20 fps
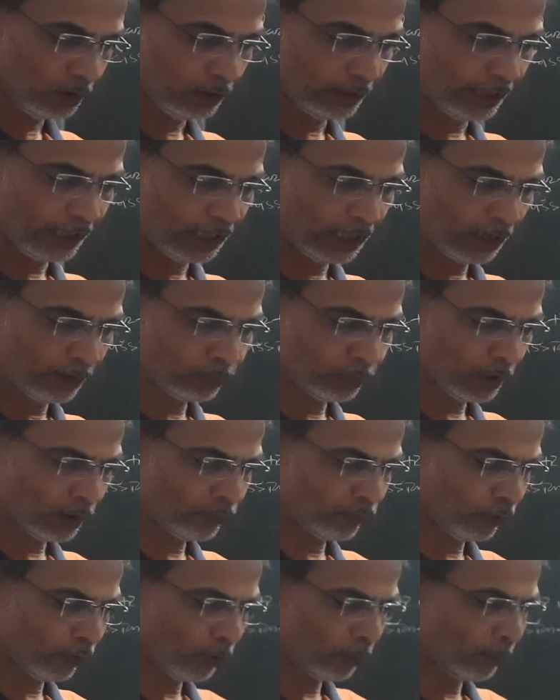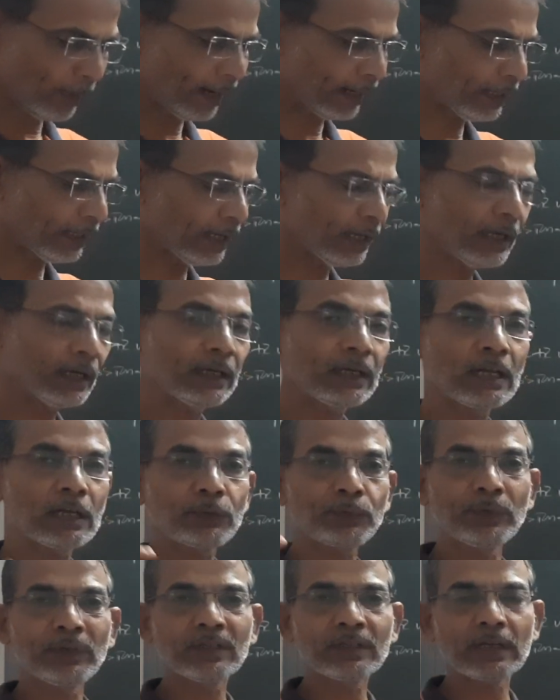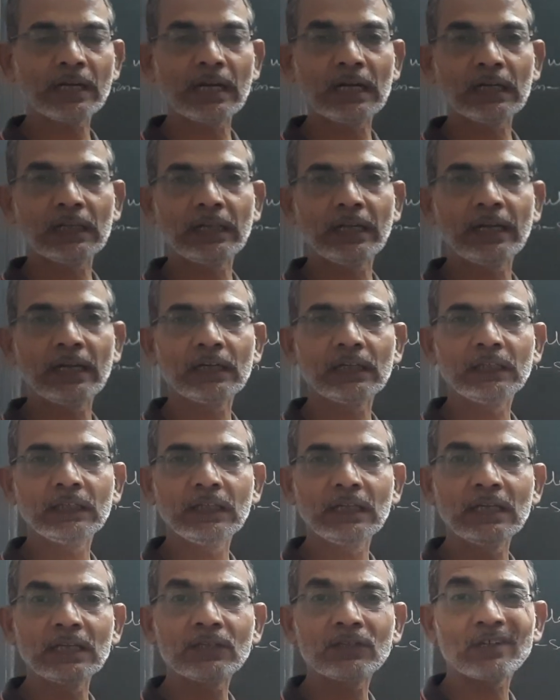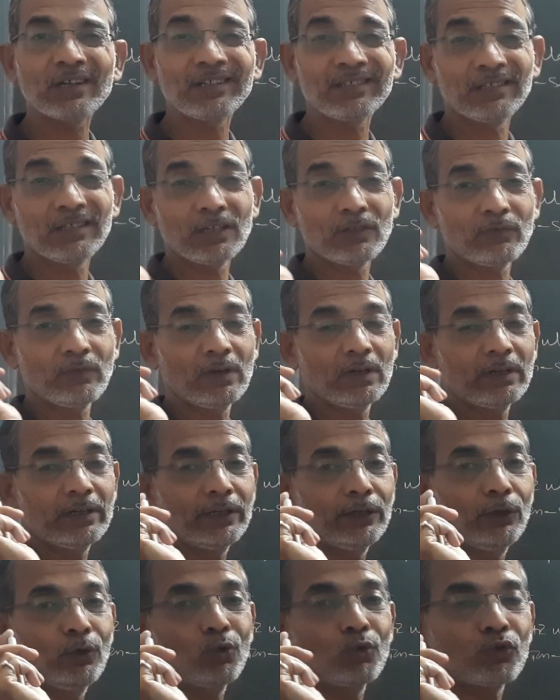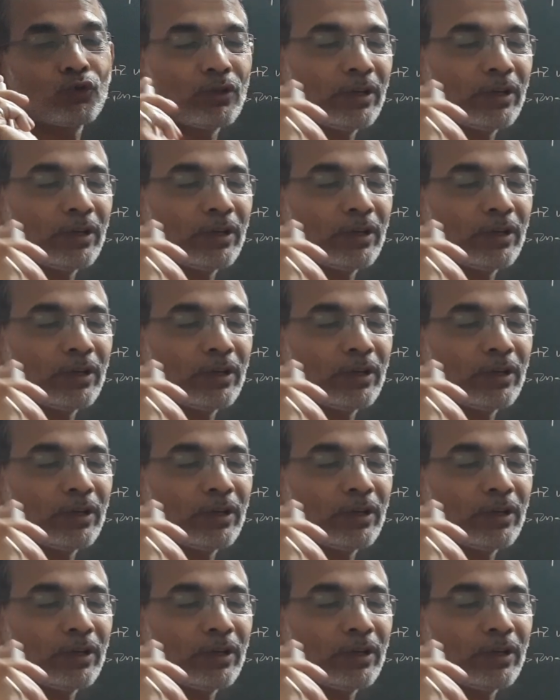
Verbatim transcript: Then after for packing, it has been said that these charges will reduce